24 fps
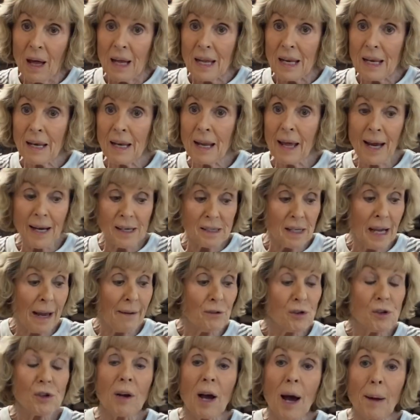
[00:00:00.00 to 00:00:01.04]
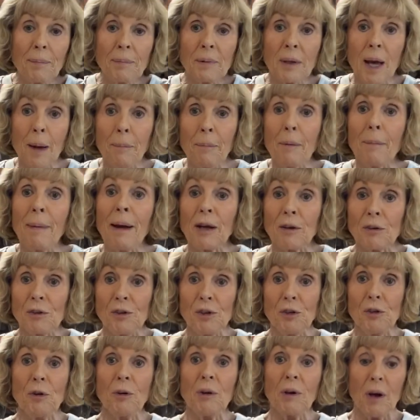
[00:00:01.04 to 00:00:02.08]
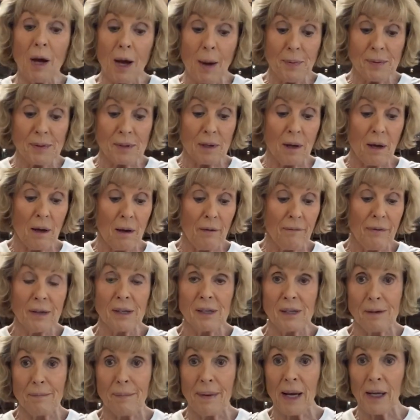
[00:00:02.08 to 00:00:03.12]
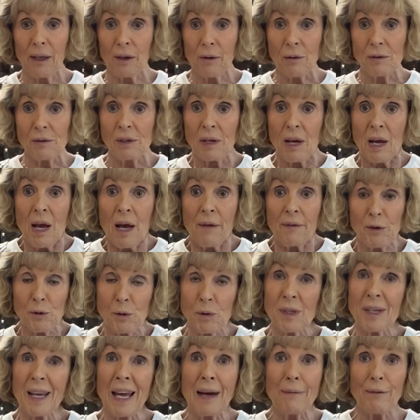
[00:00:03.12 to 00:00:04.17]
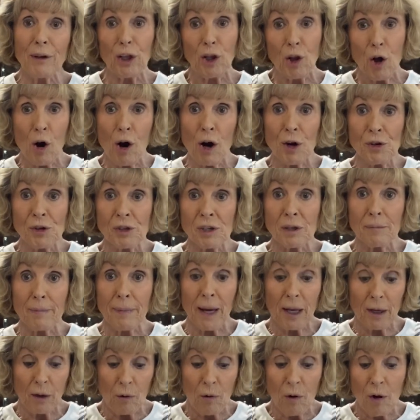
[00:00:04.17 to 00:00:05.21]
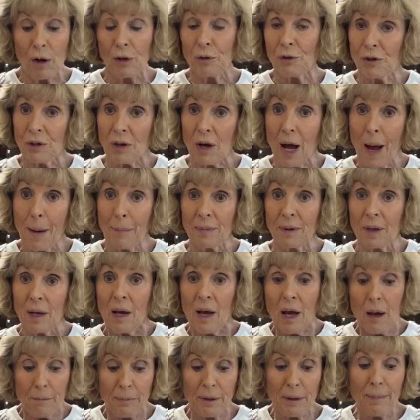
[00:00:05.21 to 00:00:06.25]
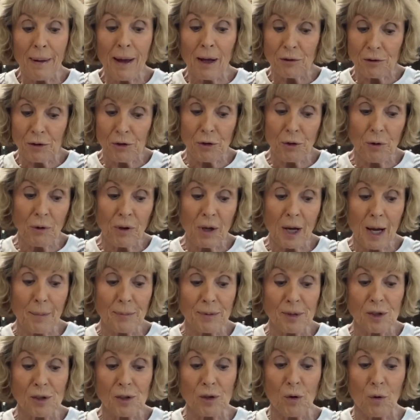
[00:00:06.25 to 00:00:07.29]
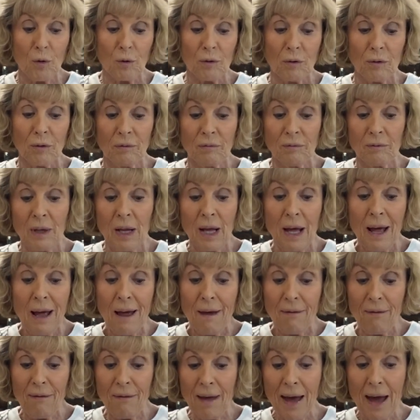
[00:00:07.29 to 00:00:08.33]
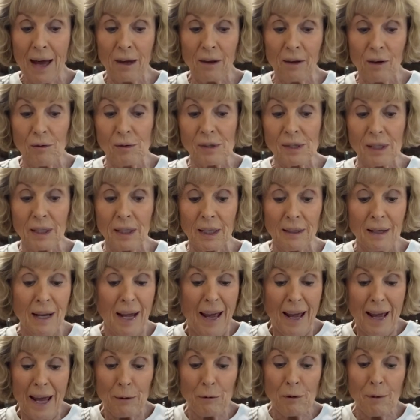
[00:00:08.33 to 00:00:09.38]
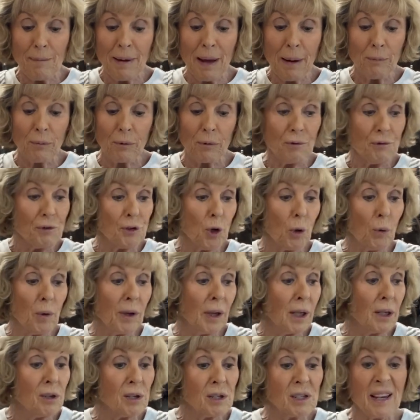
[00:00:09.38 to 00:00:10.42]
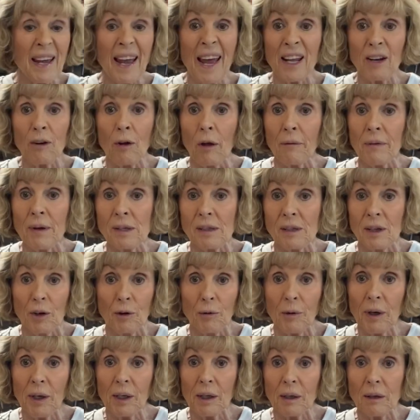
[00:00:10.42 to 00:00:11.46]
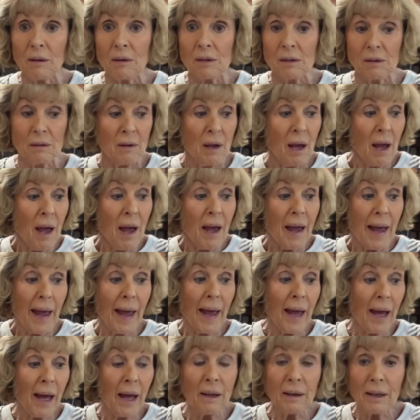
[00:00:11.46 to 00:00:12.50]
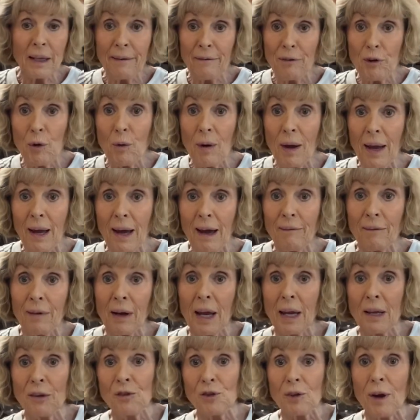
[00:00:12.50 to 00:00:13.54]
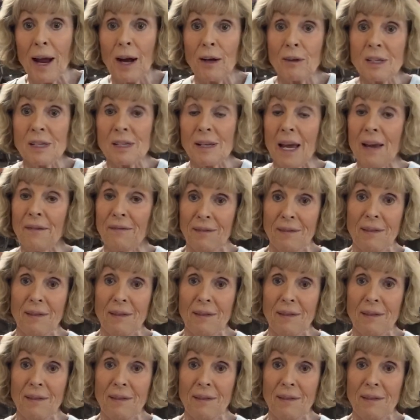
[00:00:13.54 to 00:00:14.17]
Next, I've chopped up about 2 cups of tomatoes. This was kind of a large tomato all chopped, but about 2 cups total. That goes in. And remember, children can just add all these ingredients. And if you have a child-safe